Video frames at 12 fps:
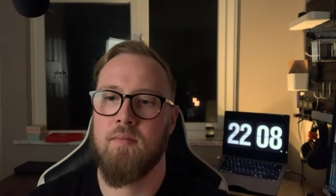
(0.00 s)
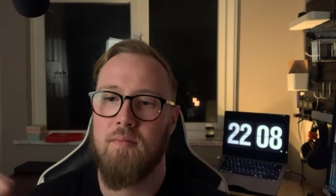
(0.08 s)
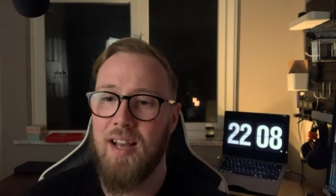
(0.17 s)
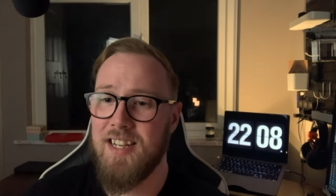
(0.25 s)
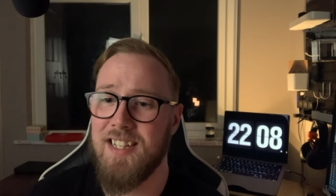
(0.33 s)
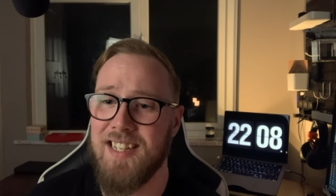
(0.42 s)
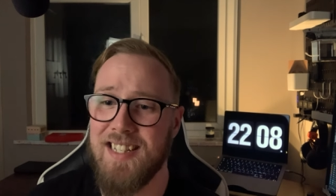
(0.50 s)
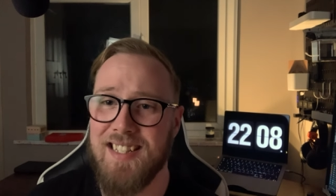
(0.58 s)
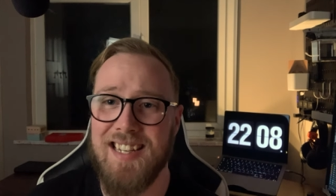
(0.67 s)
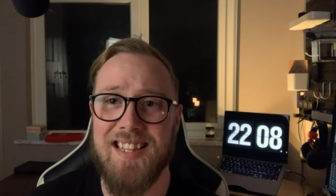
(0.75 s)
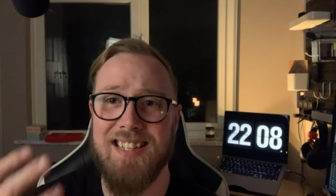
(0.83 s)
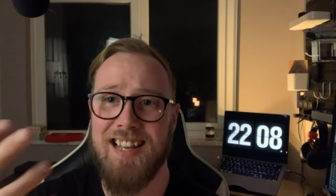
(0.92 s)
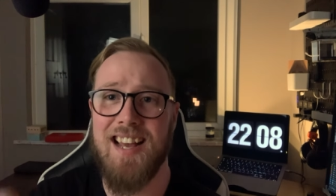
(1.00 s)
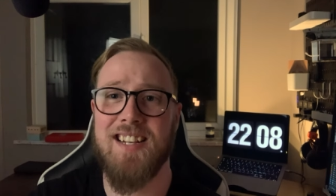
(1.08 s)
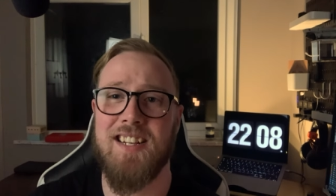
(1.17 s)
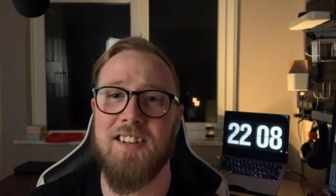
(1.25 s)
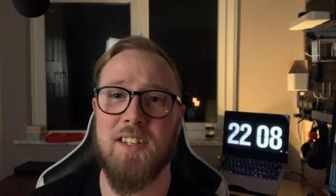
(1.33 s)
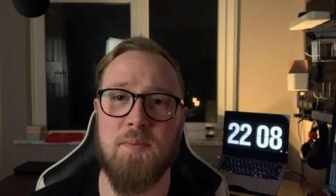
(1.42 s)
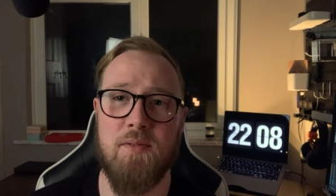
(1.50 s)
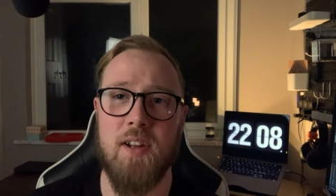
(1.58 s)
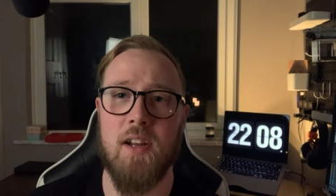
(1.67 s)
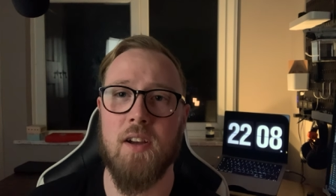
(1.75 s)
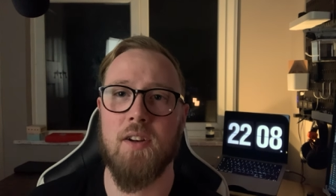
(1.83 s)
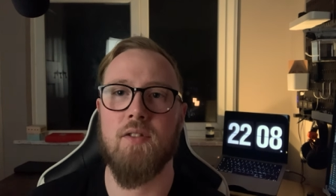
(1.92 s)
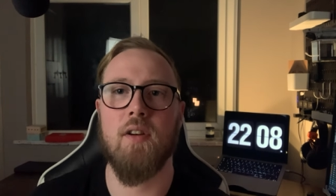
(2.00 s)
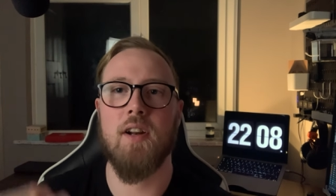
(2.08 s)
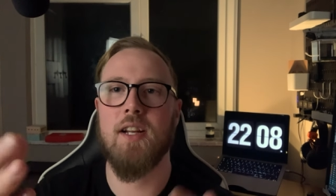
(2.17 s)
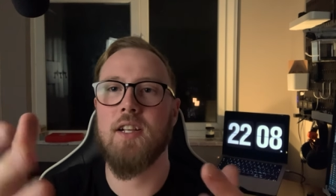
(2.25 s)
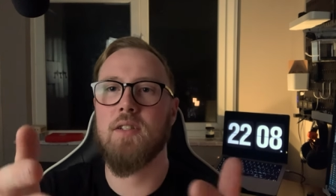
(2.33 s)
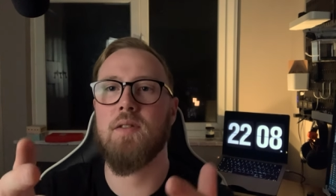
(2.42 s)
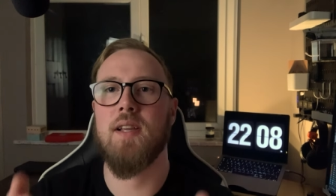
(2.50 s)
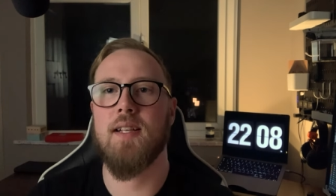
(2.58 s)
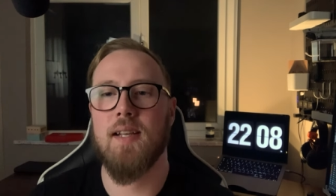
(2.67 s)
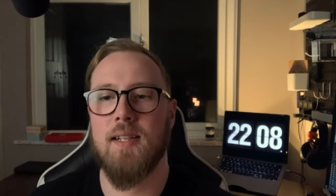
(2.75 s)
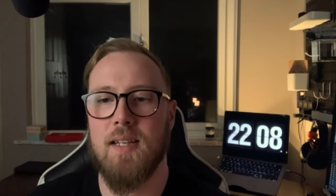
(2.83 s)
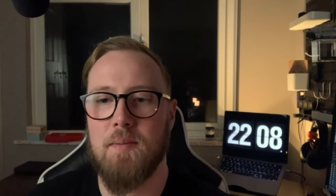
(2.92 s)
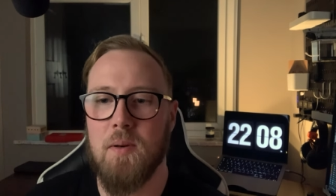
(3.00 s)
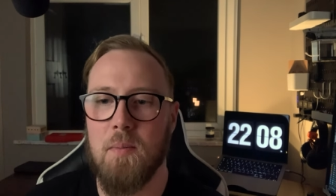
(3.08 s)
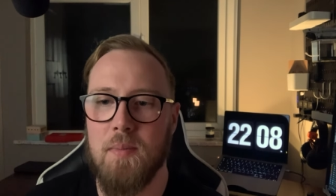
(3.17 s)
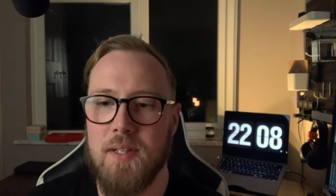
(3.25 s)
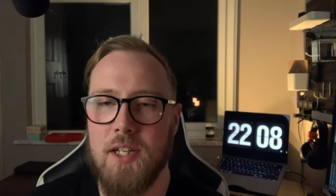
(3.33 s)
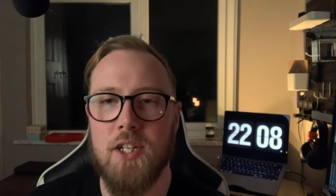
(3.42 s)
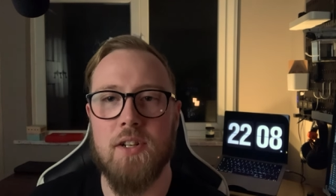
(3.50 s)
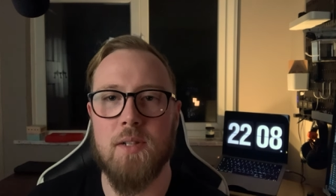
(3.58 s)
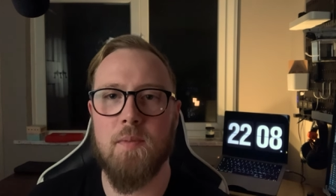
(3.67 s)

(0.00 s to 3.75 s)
As you can see, this actually looks pretty good. Granted, it's not the exact same composition as